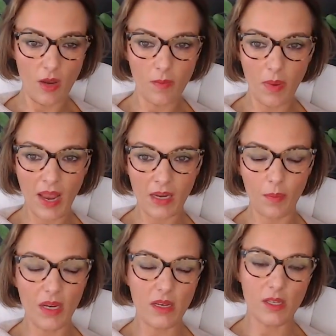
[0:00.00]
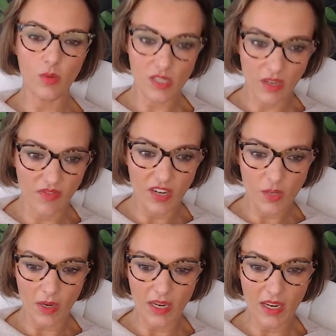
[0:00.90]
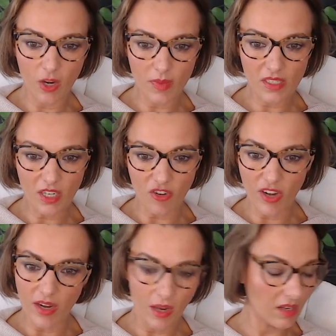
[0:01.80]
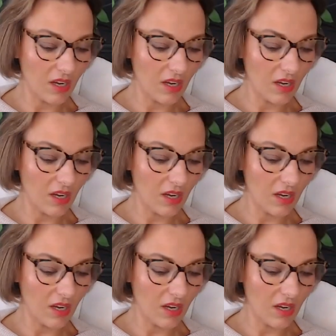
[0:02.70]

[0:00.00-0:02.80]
own back because once I finished my economics degree, uh,